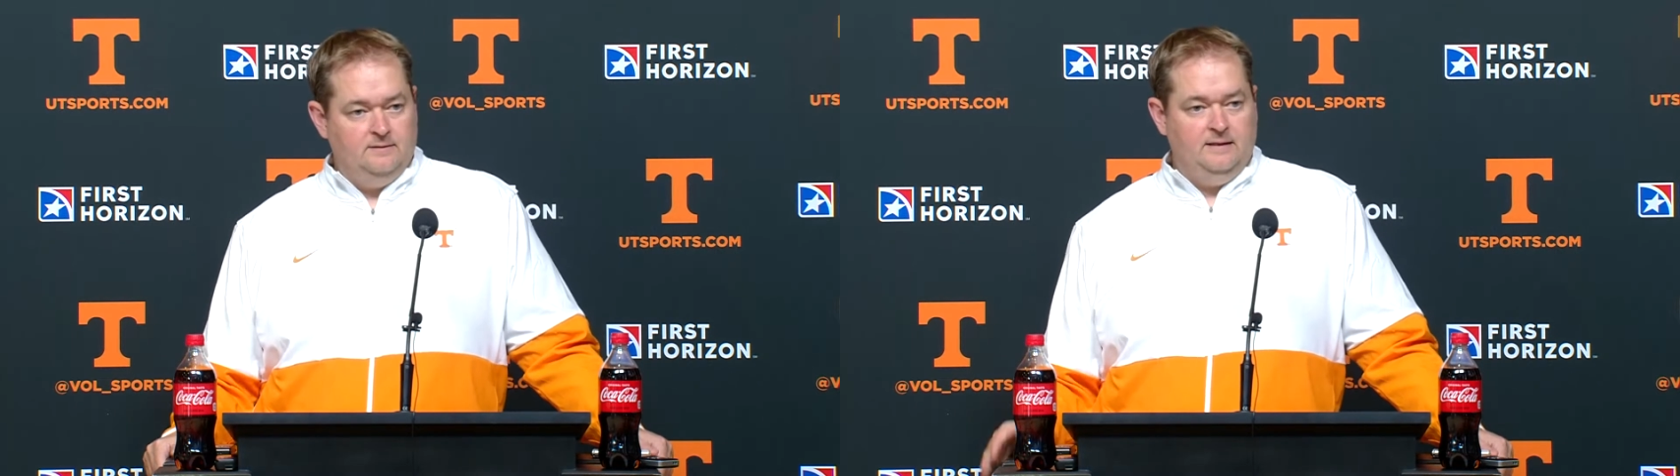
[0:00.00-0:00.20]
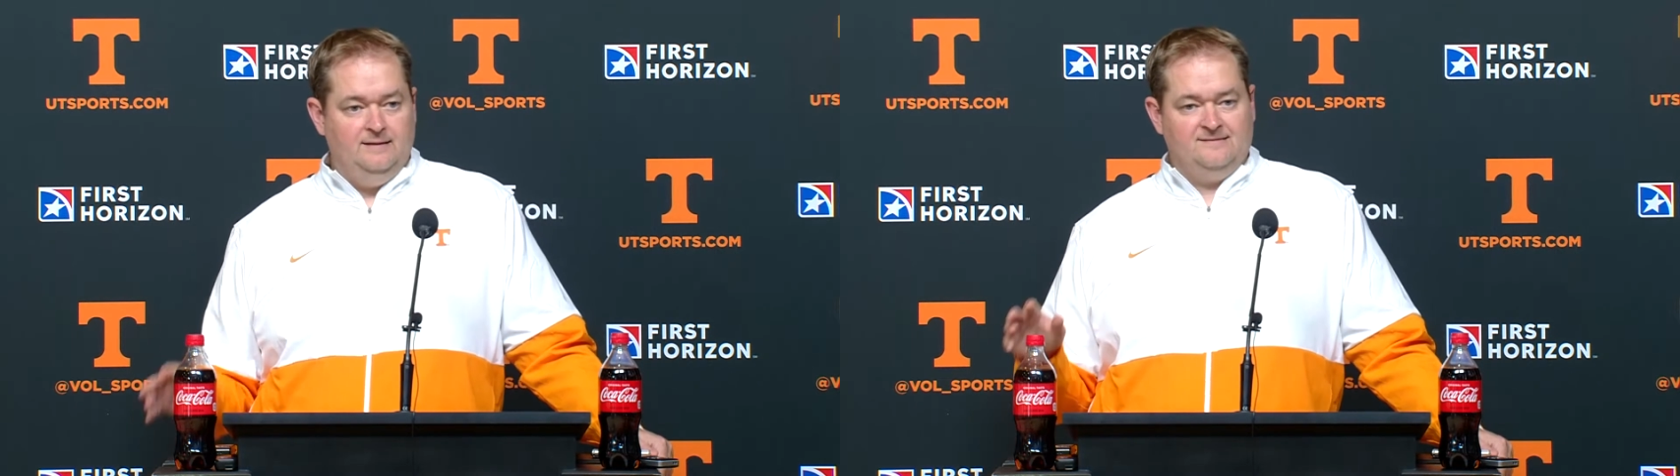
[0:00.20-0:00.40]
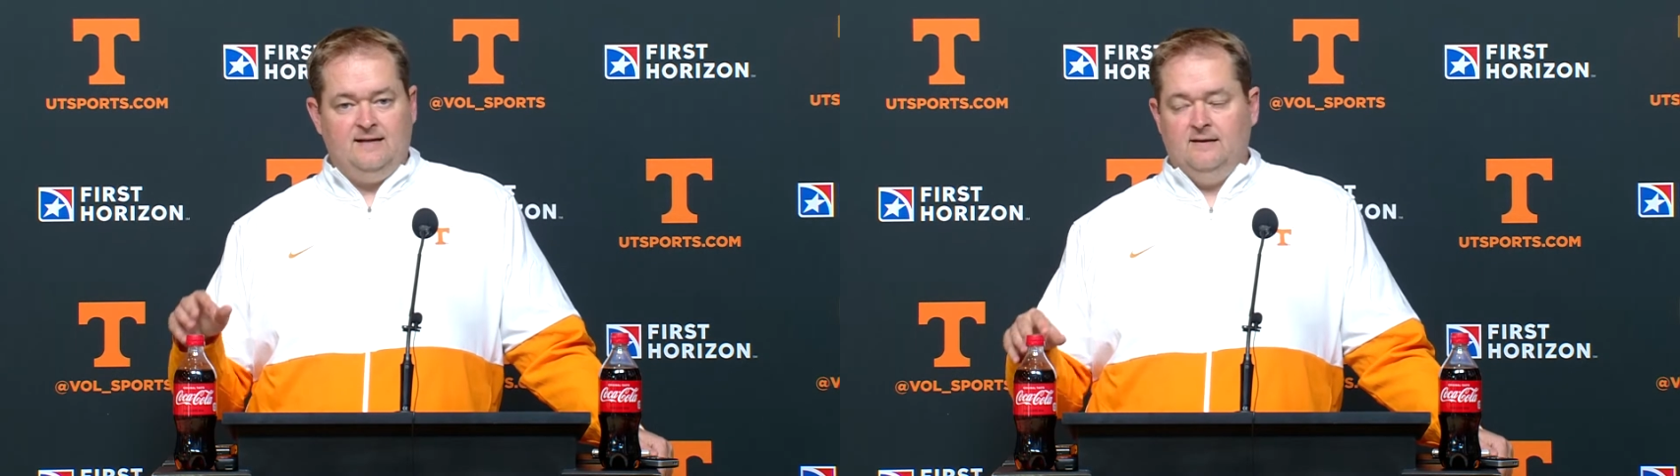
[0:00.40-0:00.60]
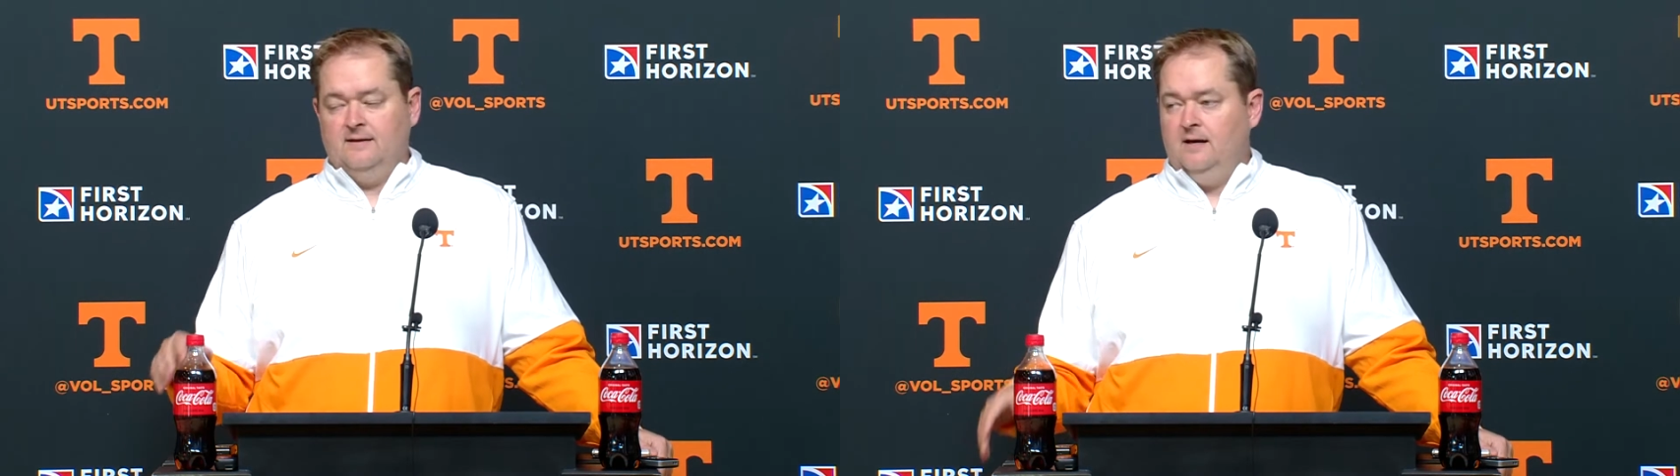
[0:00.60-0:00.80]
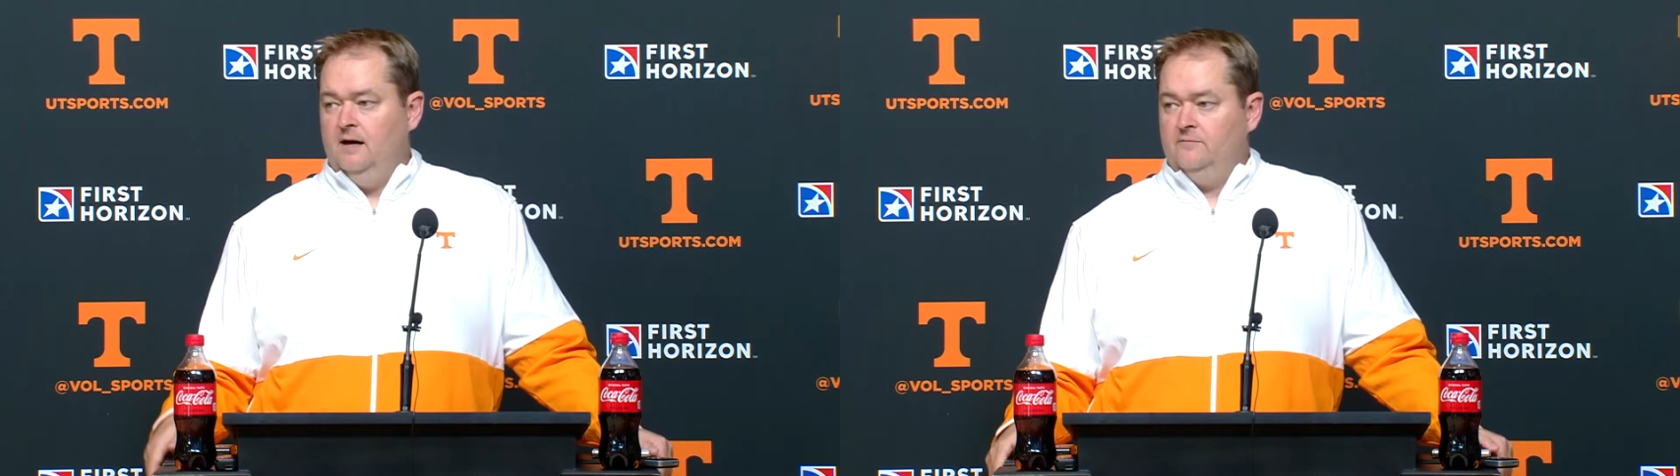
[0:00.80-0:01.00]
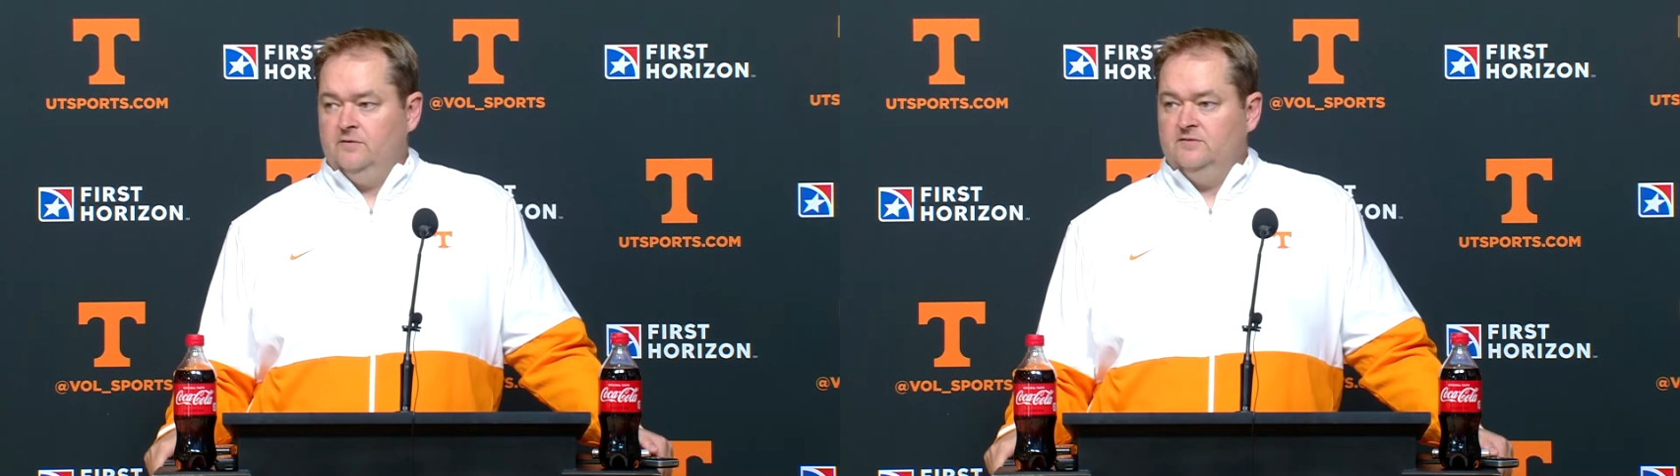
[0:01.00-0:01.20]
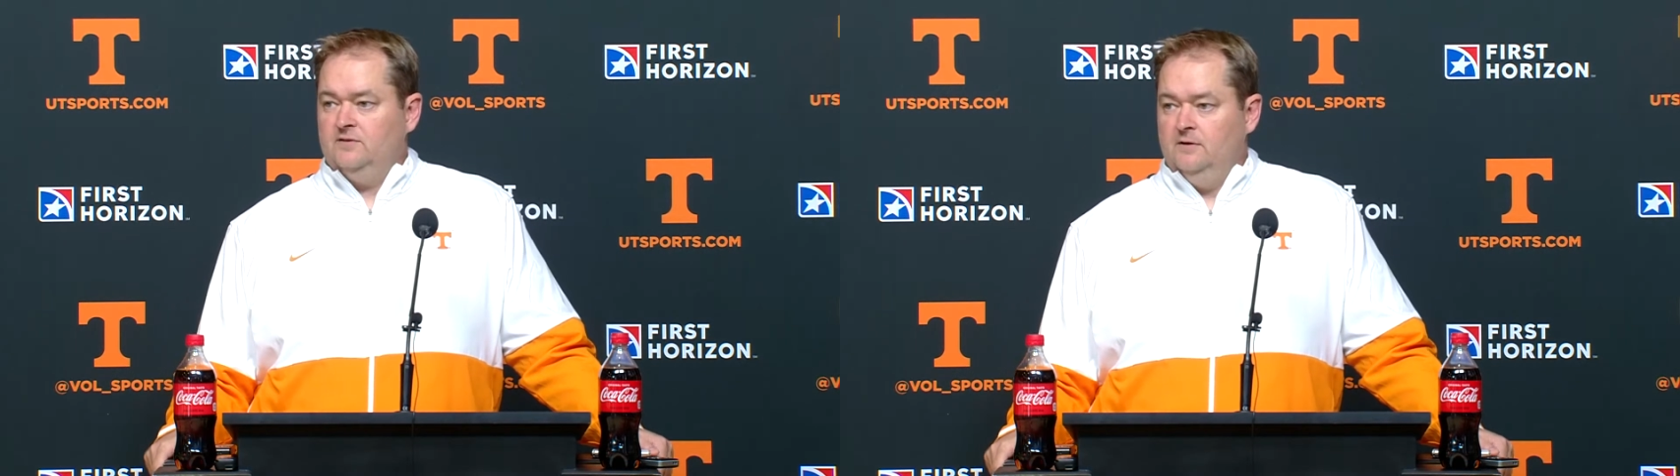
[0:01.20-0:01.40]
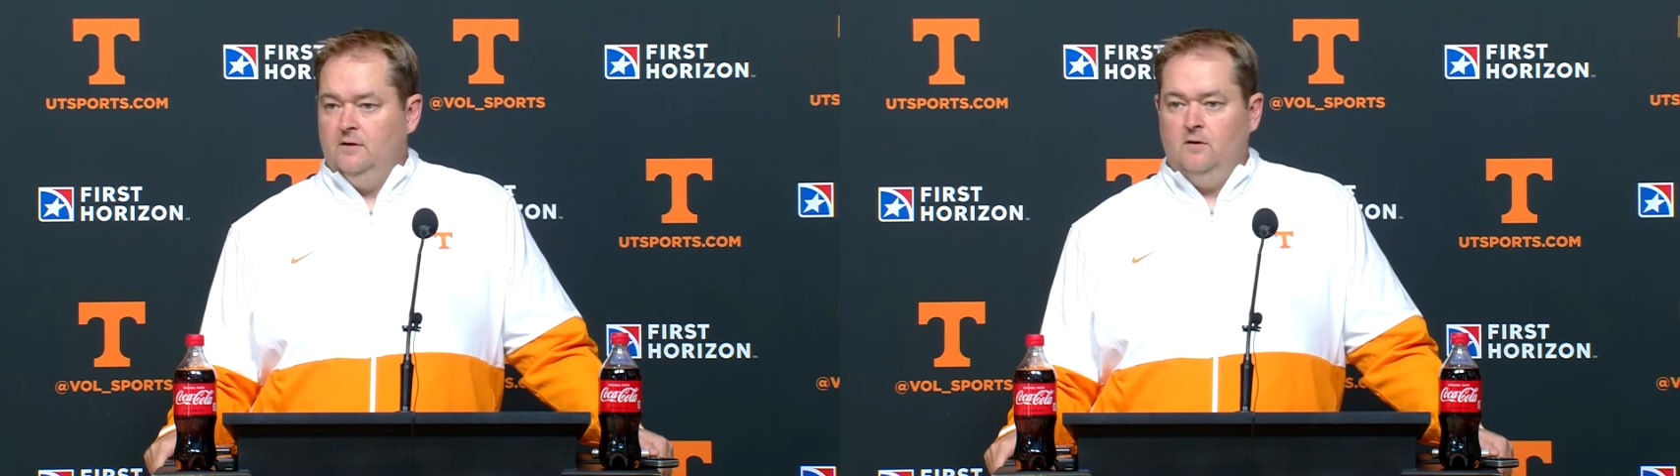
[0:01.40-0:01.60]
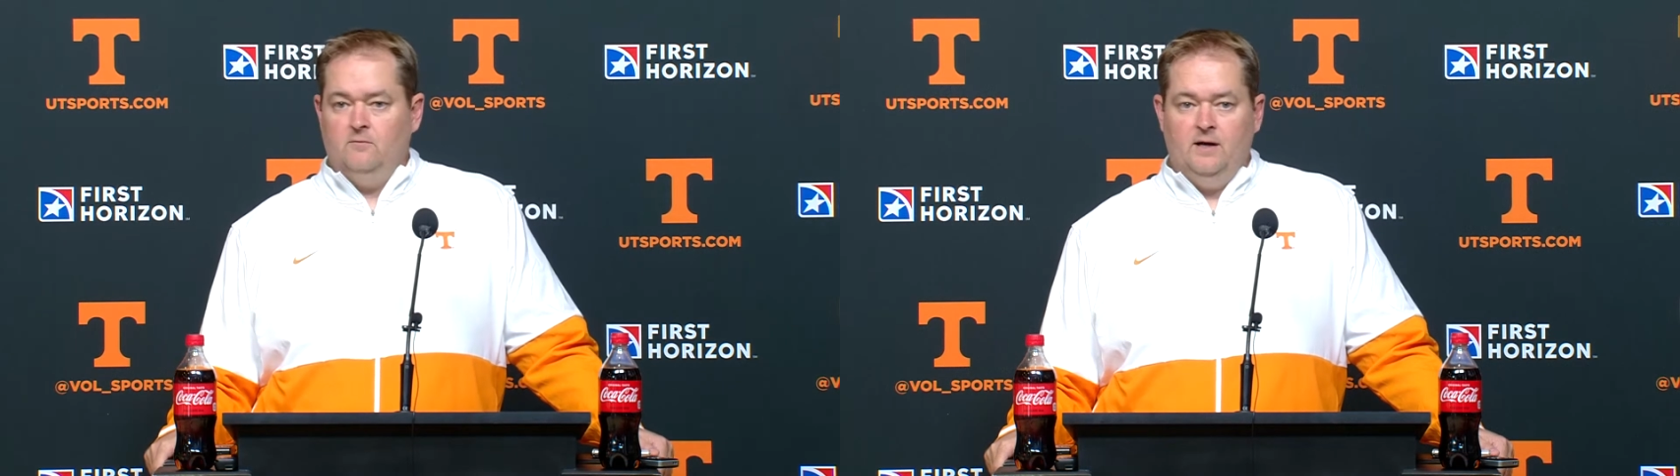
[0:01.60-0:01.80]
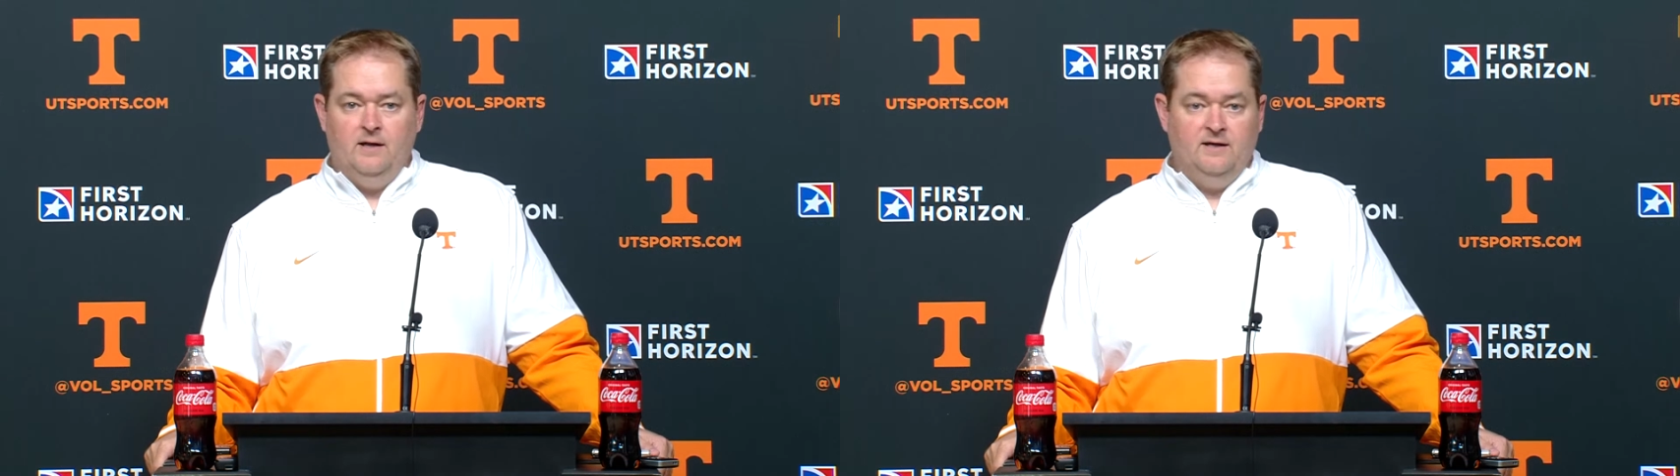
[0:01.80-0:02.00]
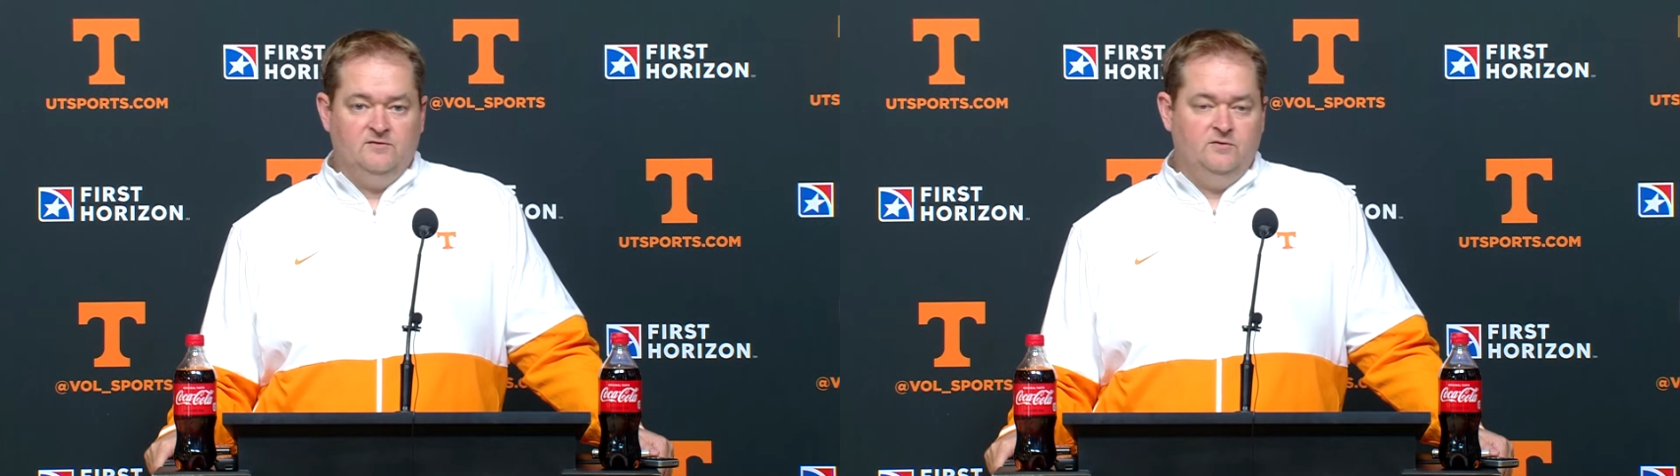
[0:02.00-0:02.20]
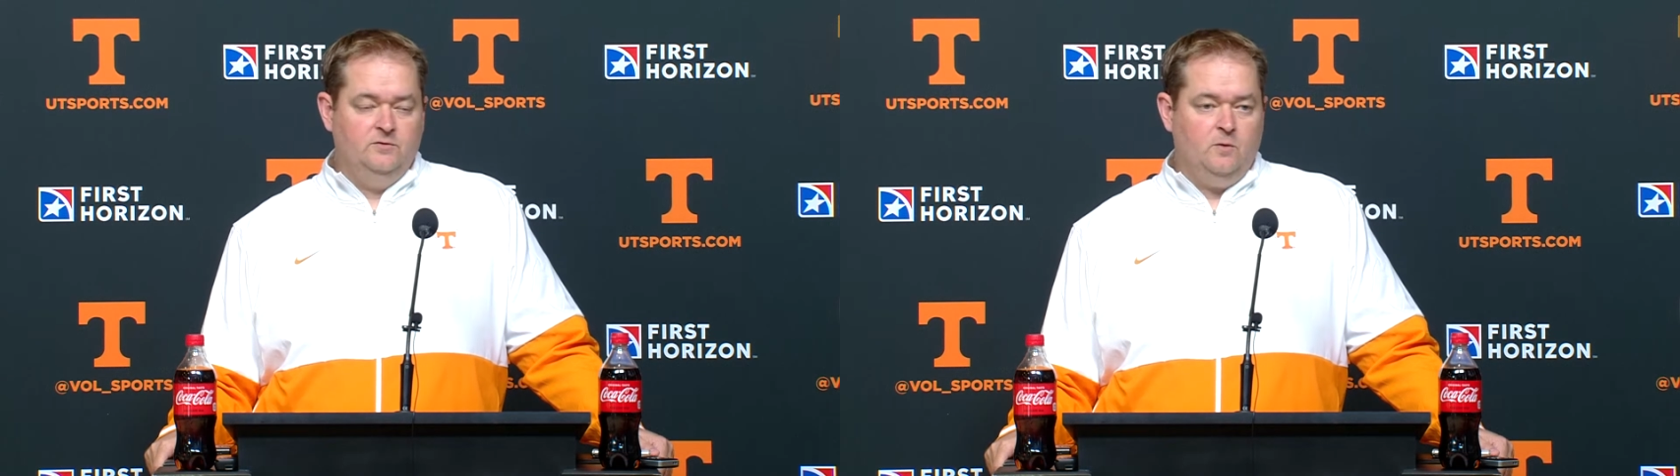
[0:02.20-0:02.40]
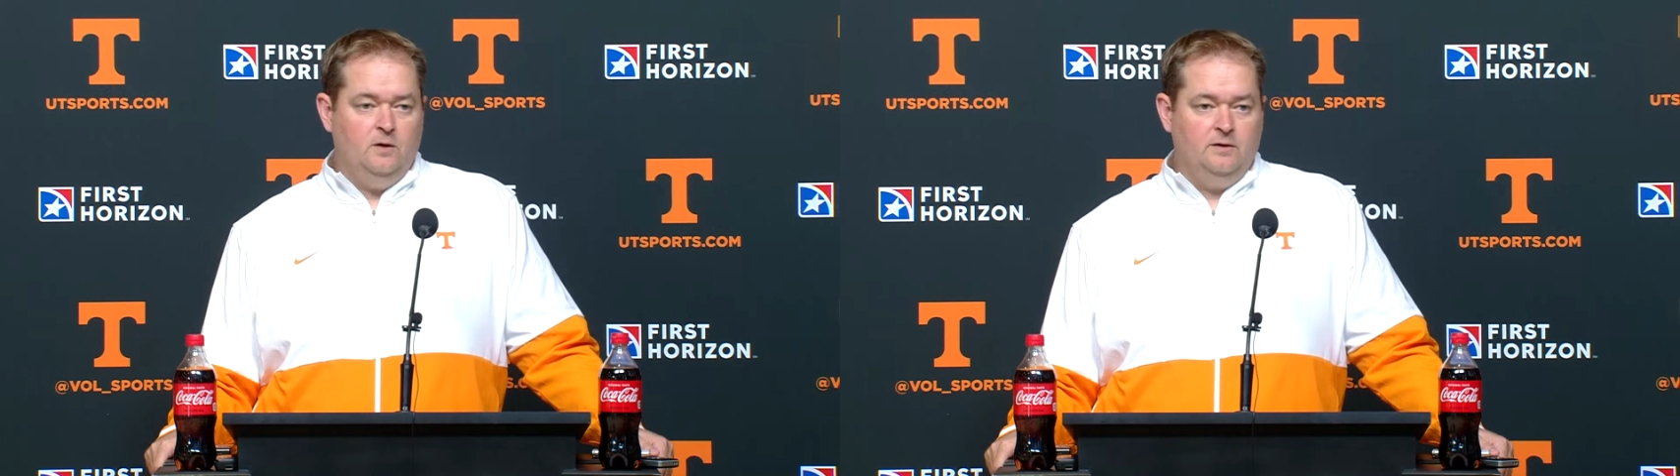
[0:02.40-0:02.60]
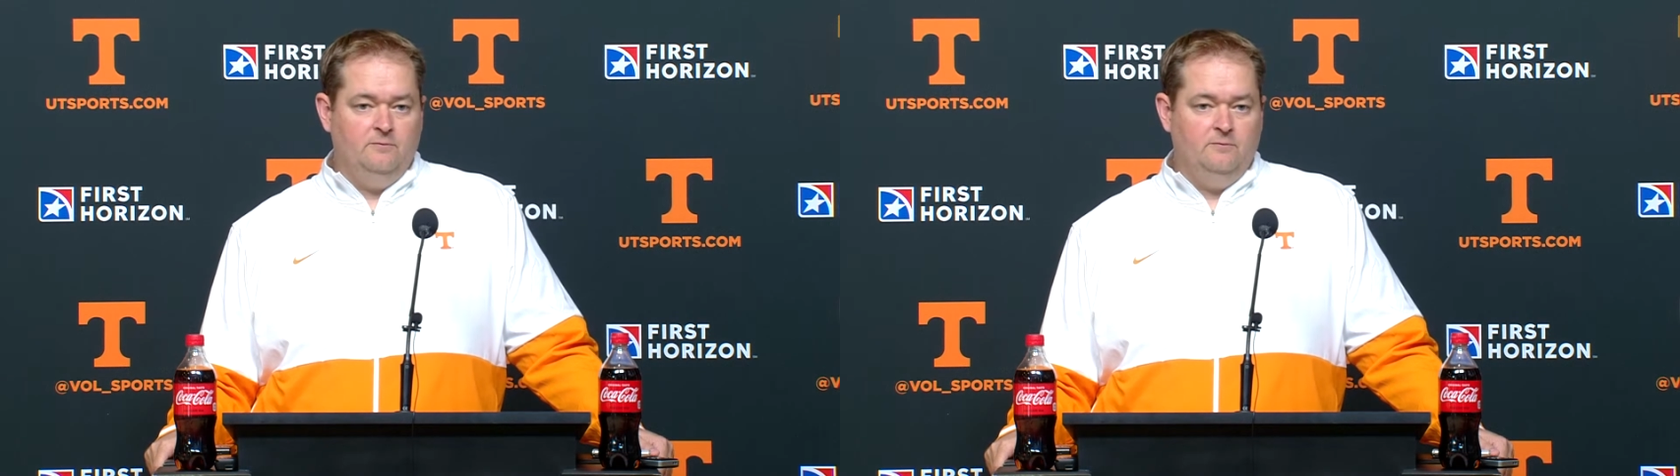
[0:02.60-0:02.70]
Inside the conference already against two quality,